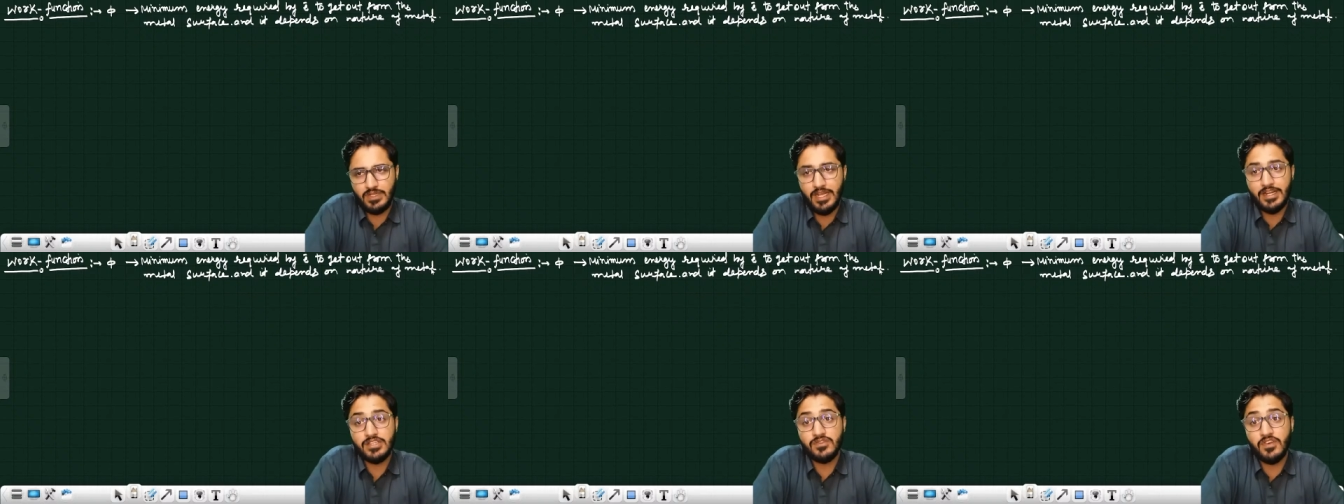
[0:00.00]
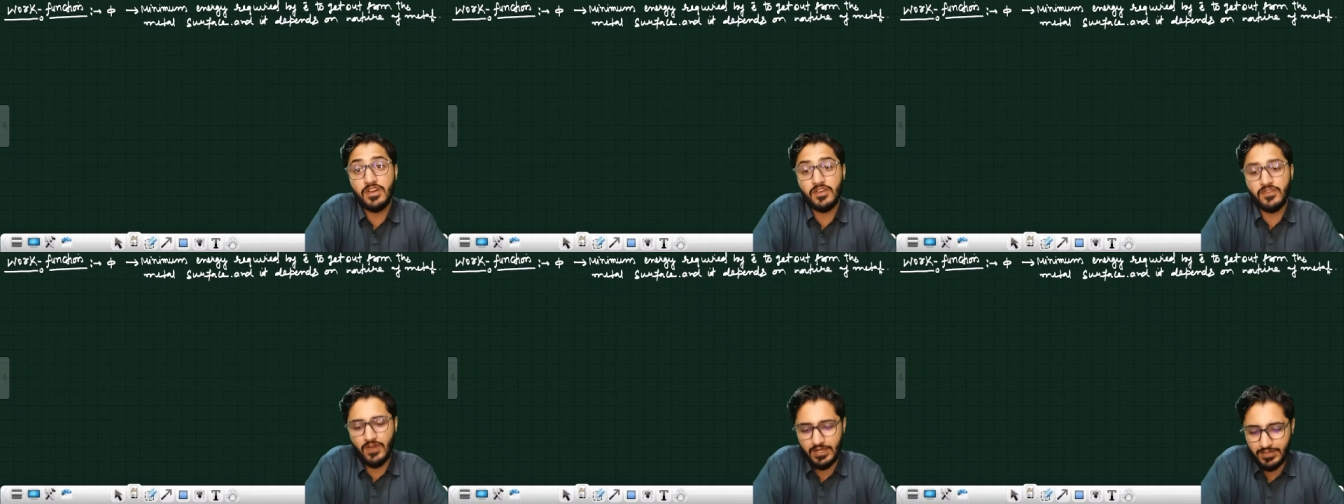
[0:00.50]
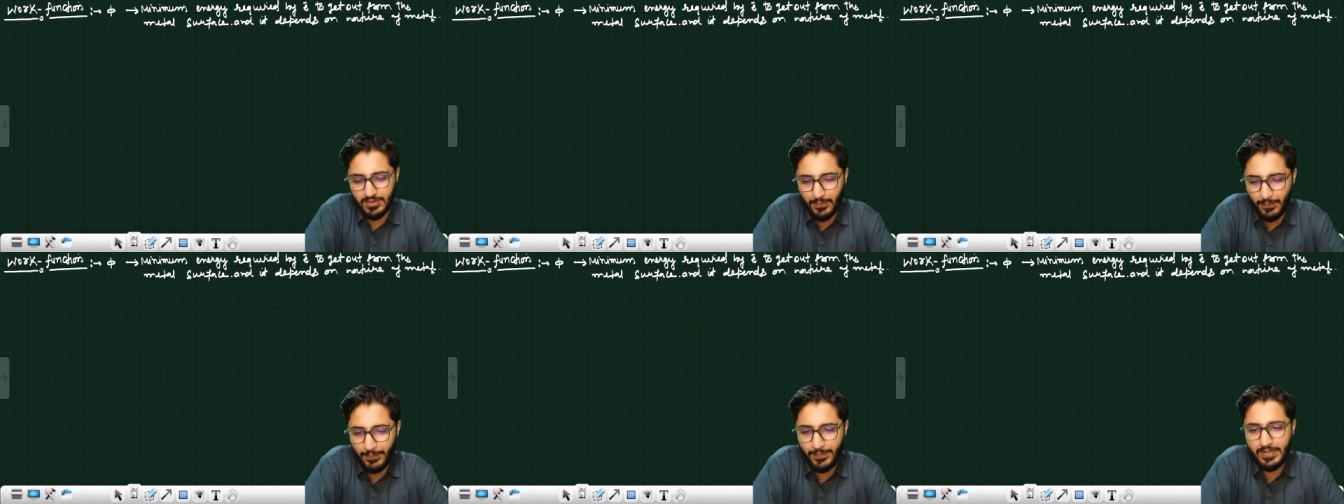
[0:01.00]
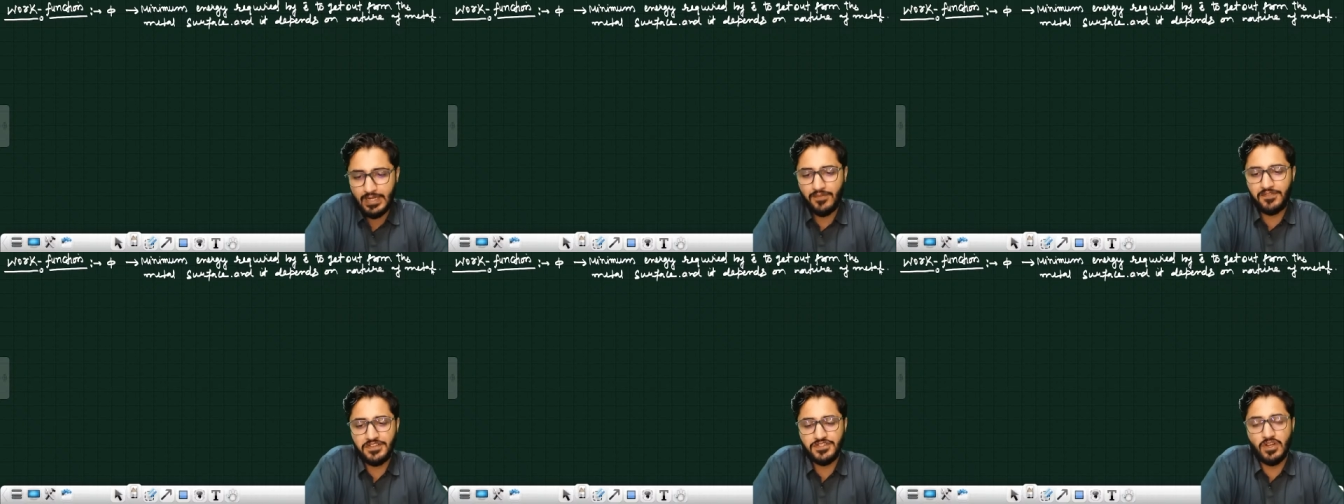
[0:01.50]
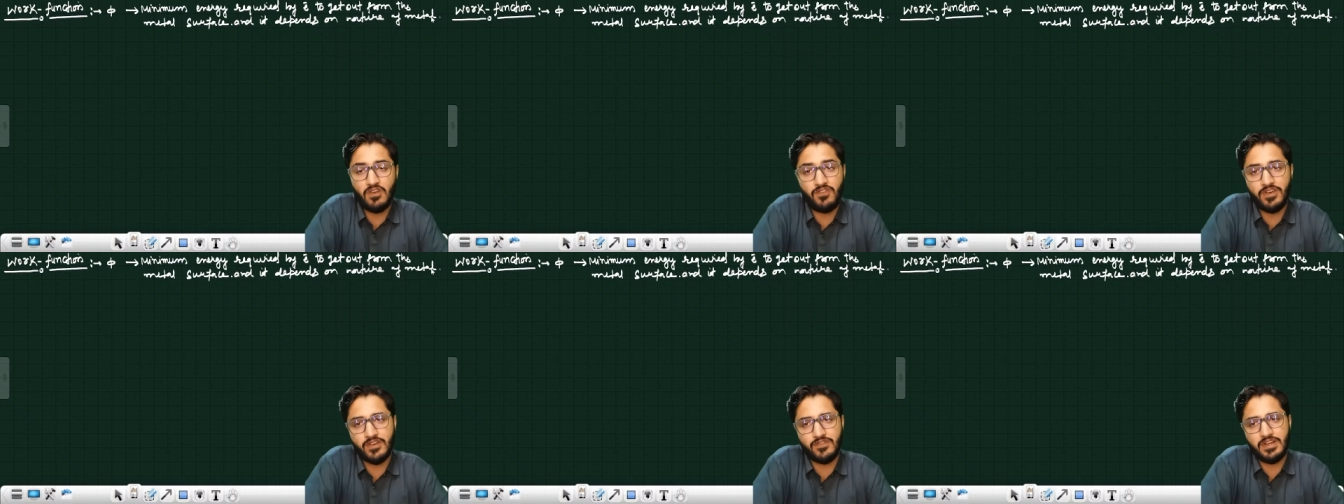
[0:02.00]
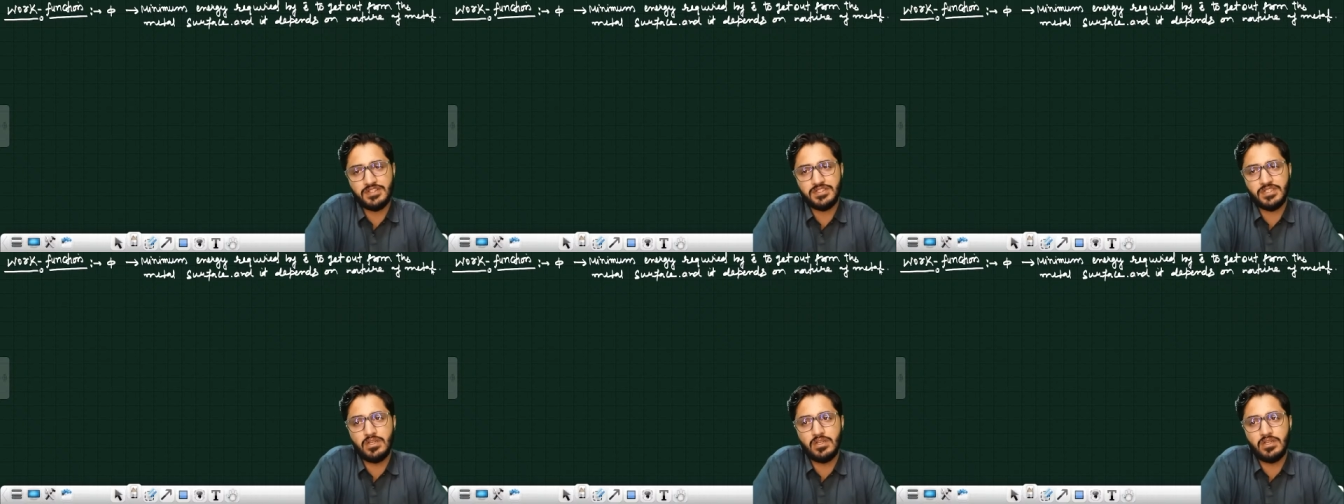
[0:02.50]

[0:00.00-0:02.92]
It is work function. Definition of work function.